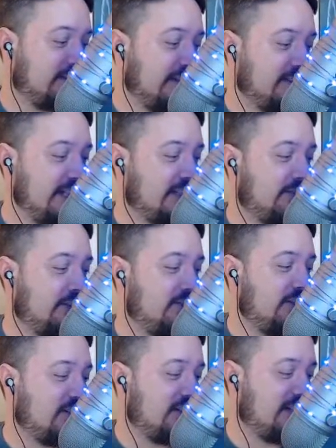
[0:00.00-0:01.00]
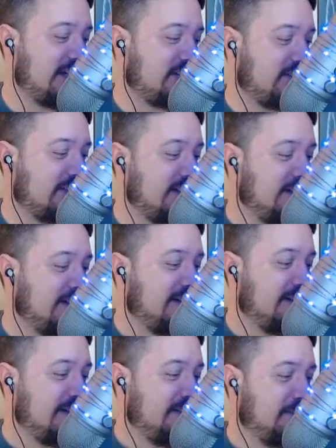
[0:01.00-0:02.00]
Yes, First Sergeant. Gotcha.
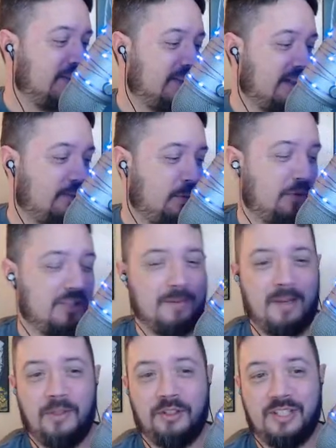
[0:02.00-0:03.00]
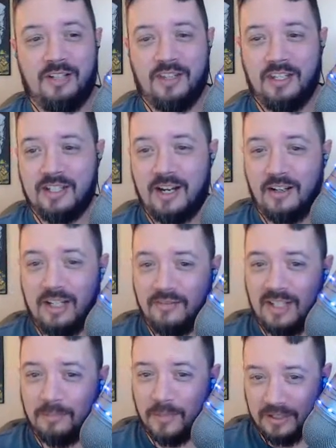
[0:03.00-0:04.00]
But we won't talk about military the entire
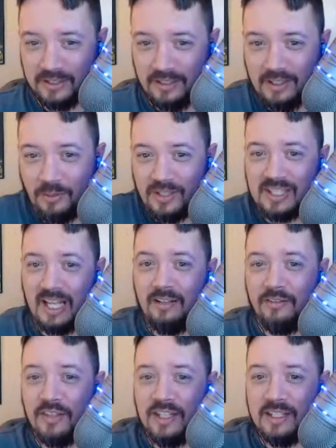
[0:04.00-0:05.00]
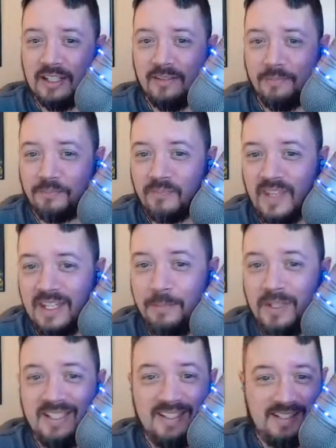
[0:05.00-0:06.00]
evening, but it was kind of the
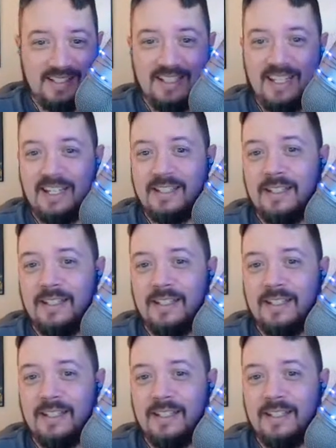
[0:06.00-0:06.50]
impetus, I guess,